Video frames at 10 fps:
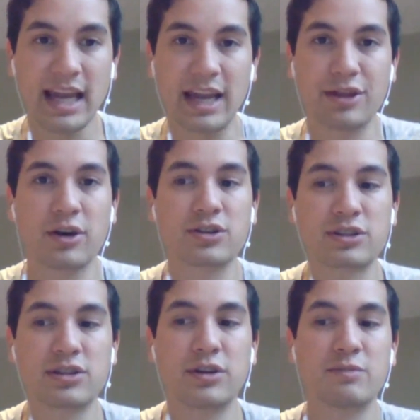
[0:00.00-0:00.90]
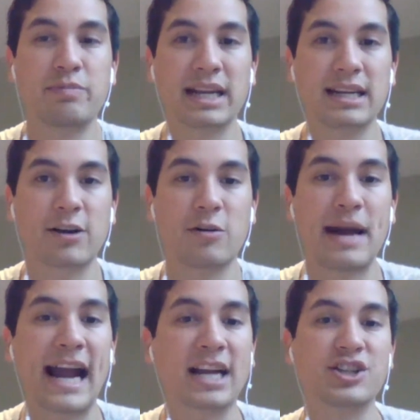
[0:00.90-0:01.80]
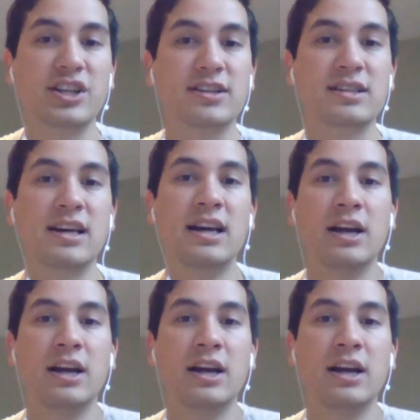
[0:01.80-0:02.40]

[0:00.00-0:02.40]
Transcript: in those big nickel packages.